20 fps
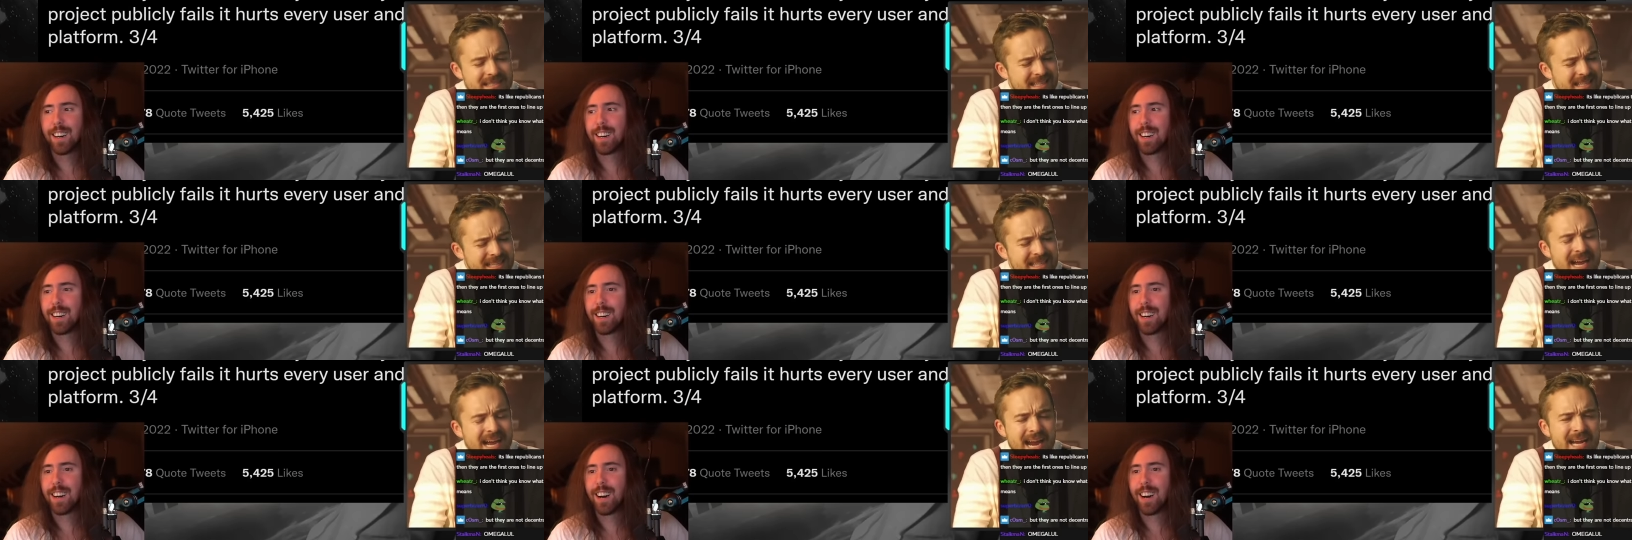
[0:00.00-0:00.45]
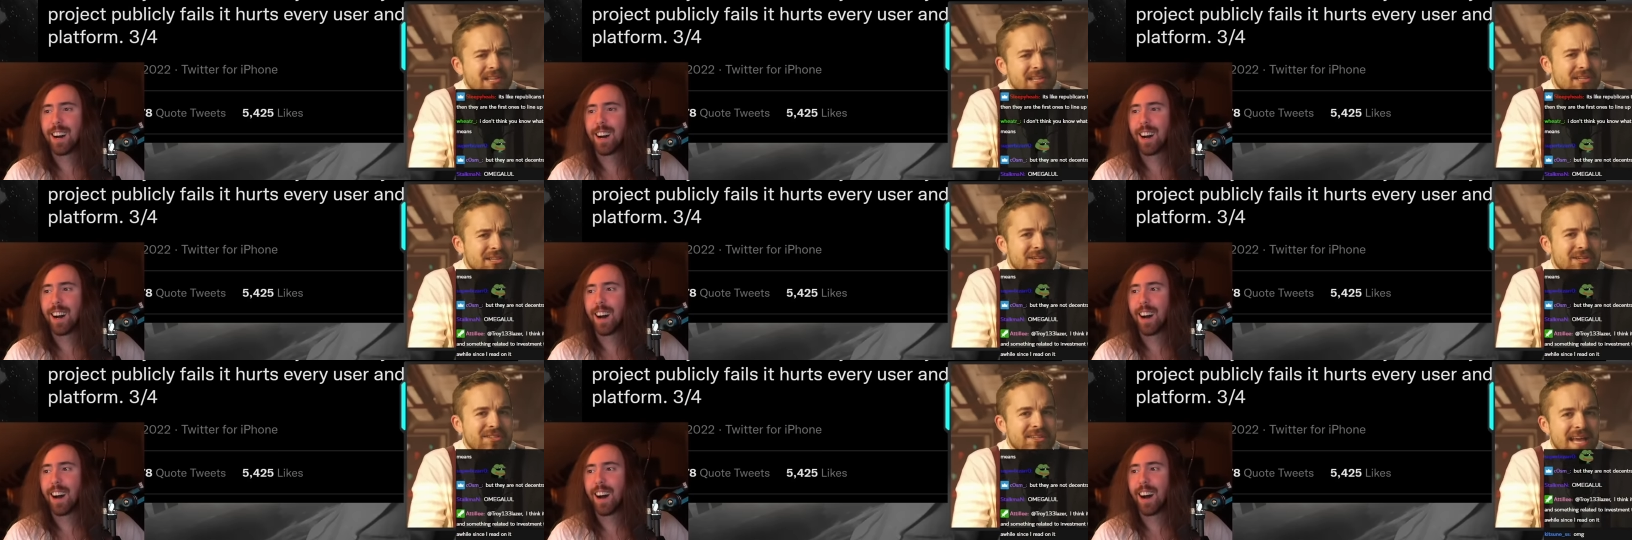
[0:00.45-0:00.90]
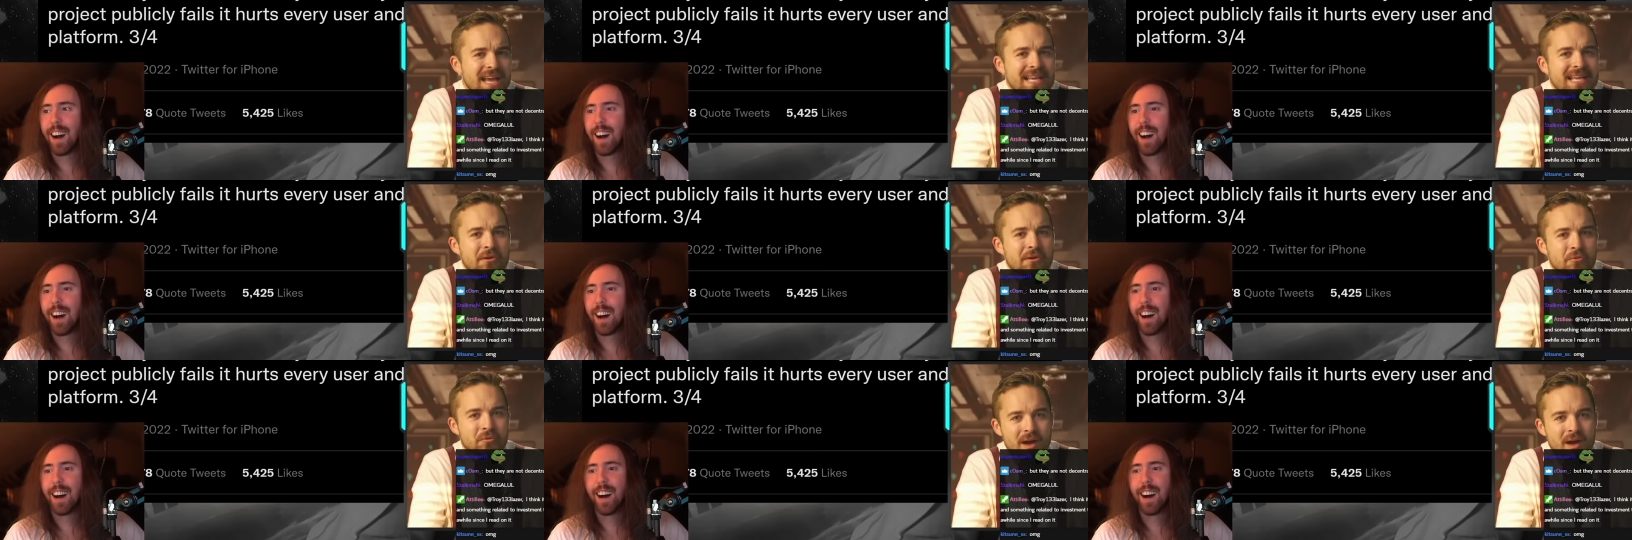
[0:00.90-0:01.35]
Speaker 1: it kind of looked
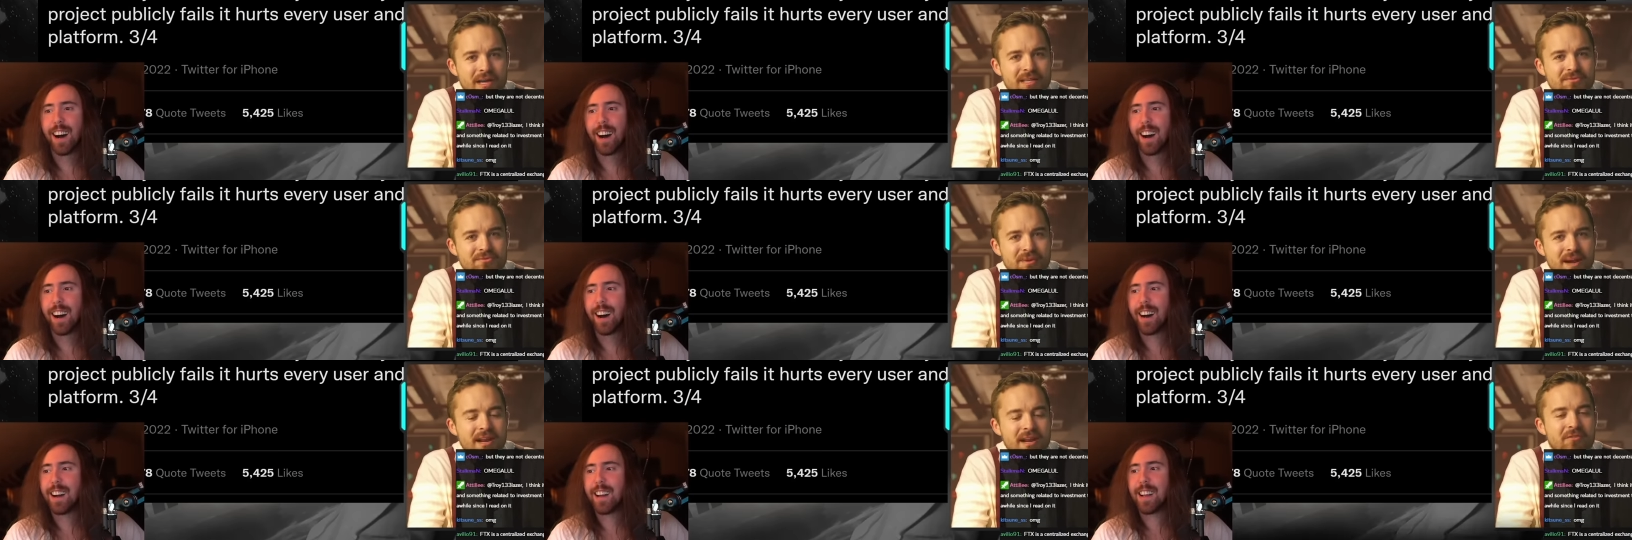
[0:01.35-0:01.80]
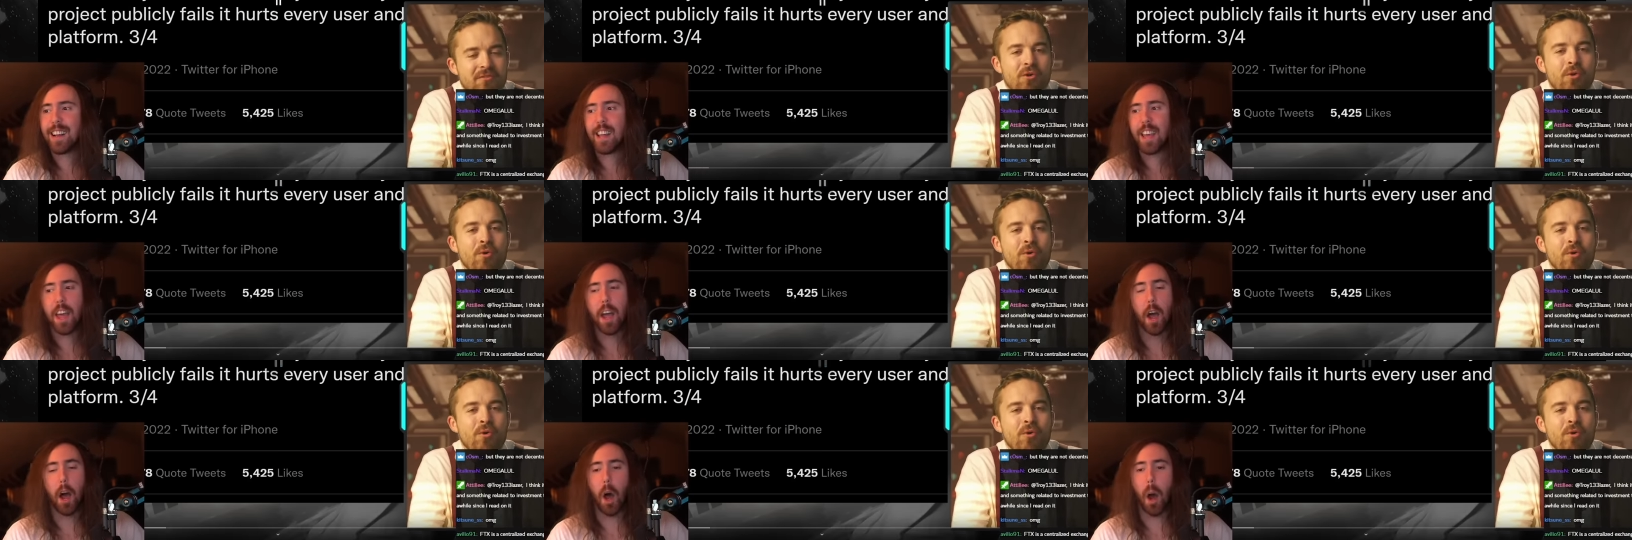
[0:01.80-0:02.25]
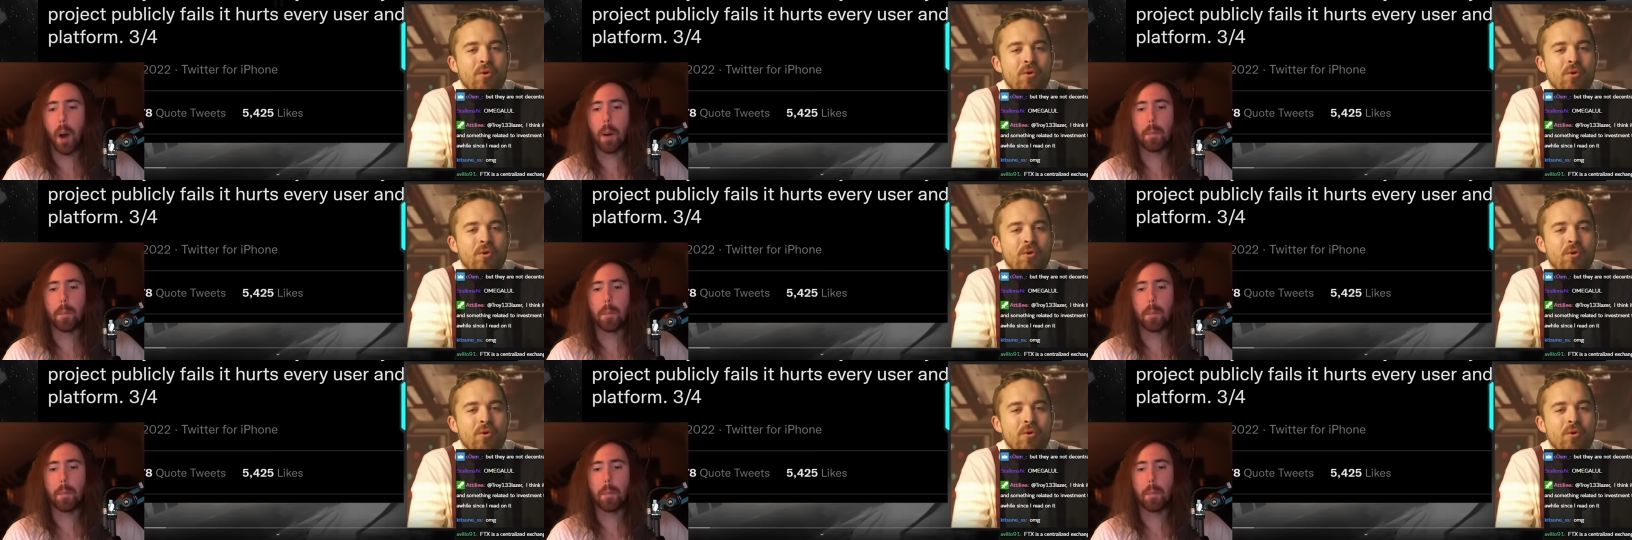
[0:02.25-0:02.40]
like it was, right? Of course.